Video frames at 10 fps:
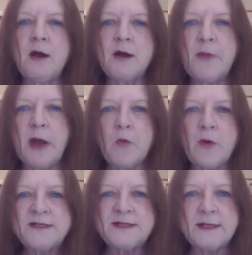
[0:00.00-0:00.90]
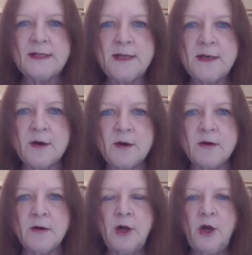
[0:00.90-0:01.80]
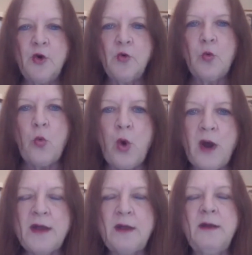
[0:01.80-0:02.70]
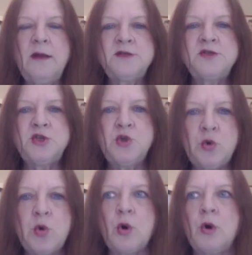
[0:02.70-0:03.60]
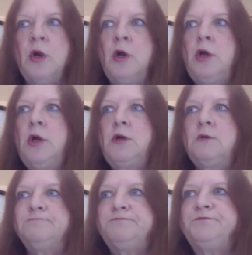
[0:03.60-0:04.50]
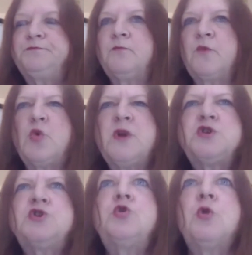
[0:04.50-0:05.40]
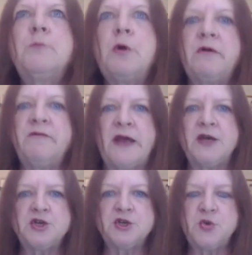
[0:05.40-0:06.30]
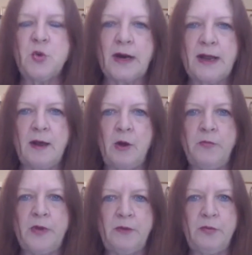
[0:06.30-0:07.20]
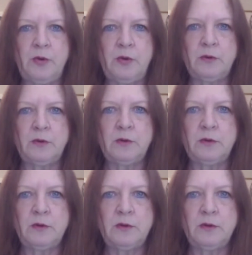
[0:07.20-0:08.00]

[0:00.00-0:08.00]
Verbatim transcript: Talk about what's in here. What is your, what is your motivation to want to help people?